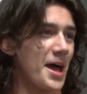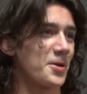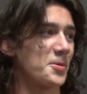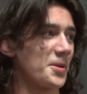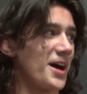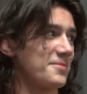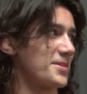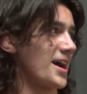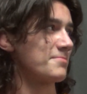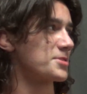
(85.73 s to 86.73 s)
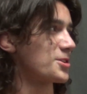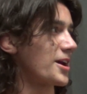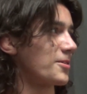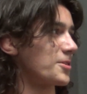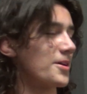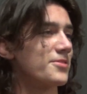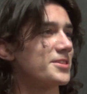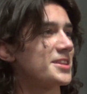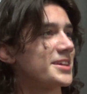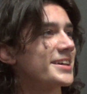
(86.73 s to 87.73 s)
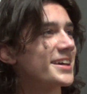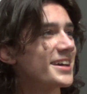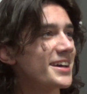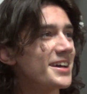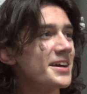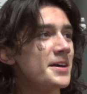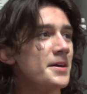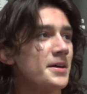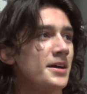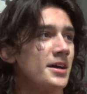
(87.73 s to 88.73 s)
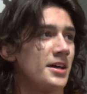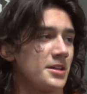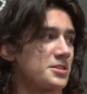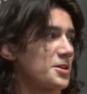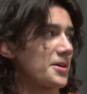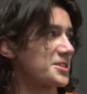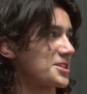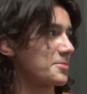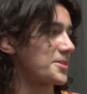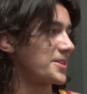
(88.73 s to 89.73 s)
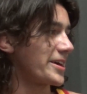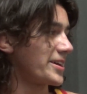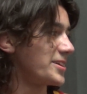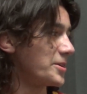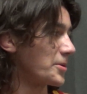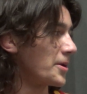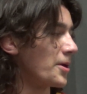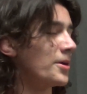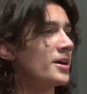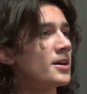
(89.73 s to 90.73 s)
I know a lot, but I'm sure I don't know everything. Sorry, something that you don't know.